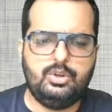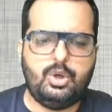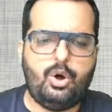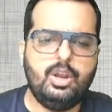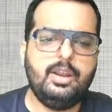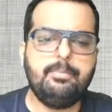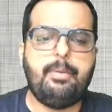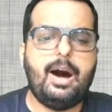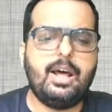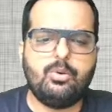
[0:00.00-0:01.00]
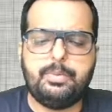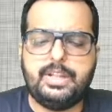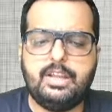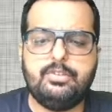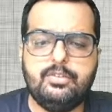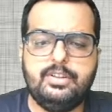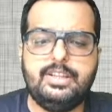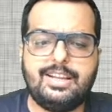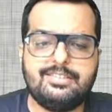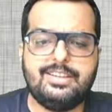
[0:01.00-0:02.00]
dollar bar rupee. They have given
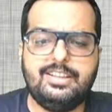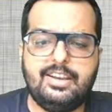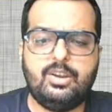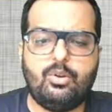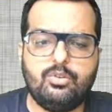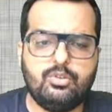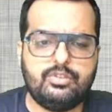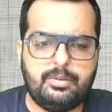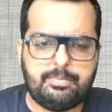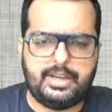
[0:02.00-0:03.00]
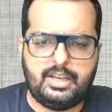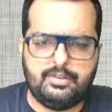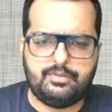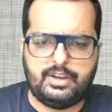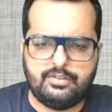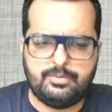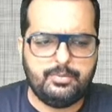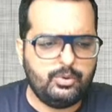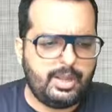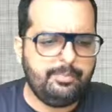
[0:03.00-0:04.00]
the exchange rate also separately, friends.
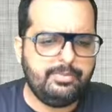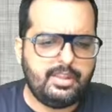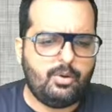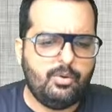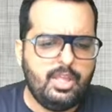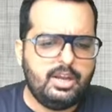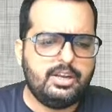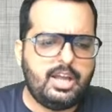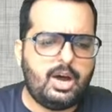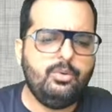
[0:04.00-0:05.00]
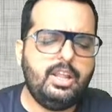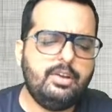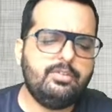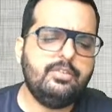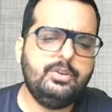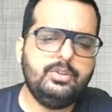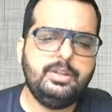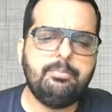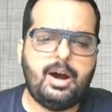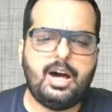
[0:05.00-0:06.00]
Okay, now down they have given you the
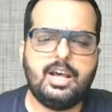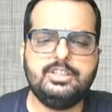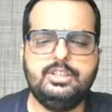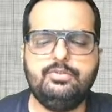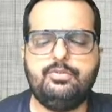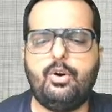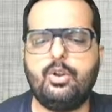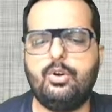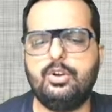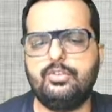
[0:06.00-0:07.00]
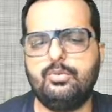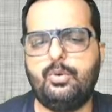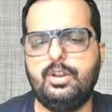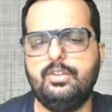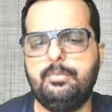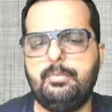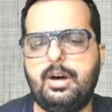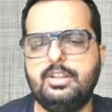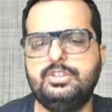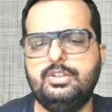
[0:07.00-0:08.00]
margin for August. What is the
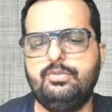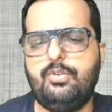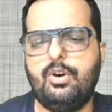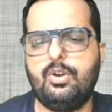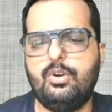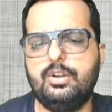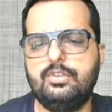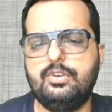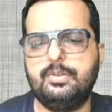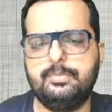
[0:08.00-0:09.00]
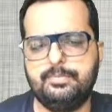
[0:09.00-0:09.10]
margin for August?